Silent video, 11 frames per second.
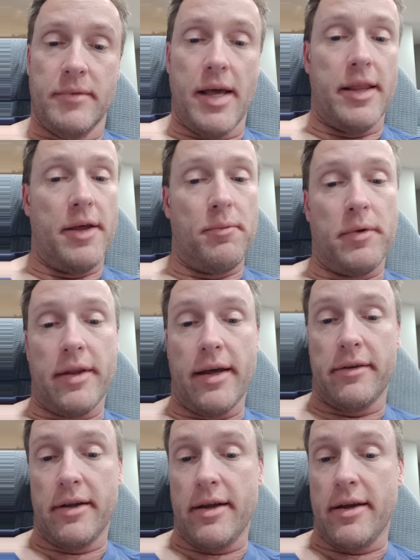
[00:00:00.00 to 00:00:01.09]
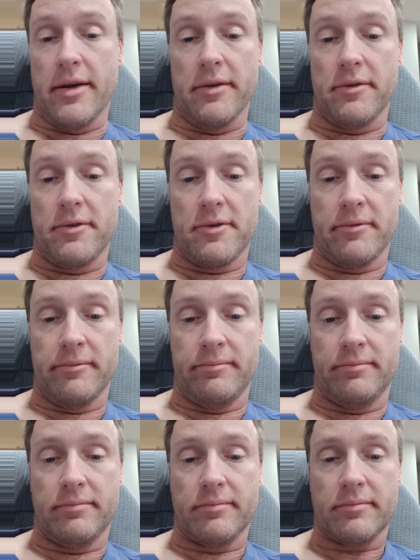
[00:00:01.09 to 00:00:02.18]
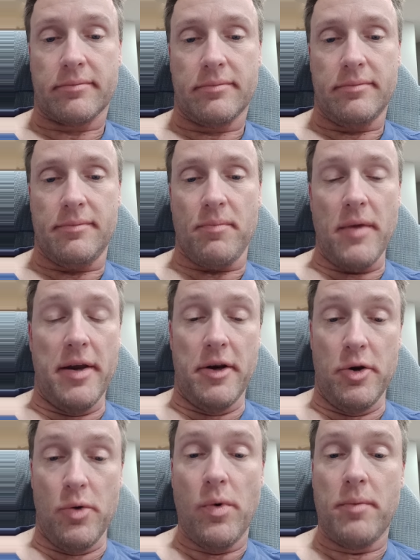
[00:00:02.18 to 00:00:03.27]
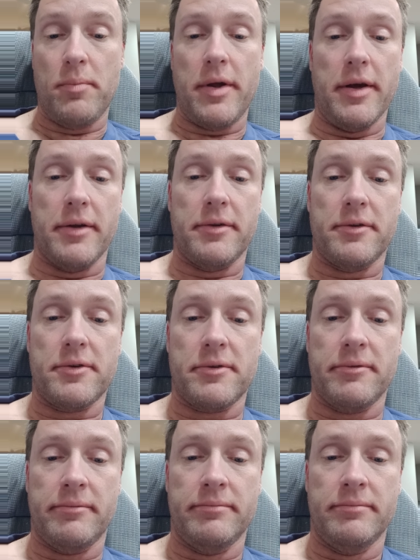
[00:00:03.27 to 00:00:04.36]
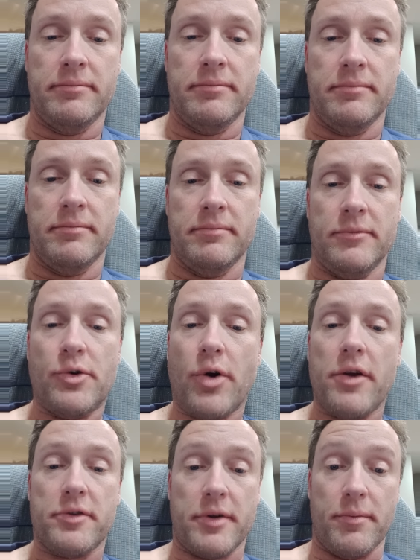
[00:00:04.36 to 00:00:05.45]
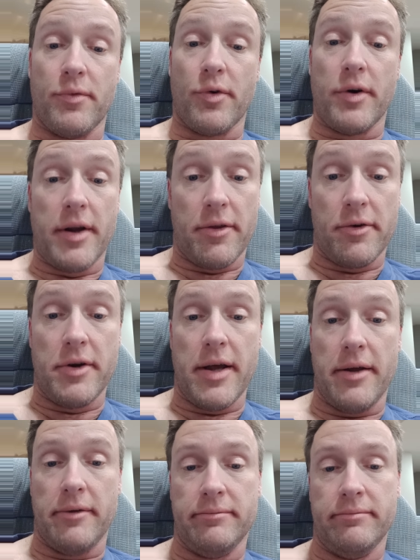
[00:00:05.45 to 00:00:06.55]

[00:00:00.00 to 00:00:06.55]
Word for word: And then when that day ends and a new one begins, trust Him for another day.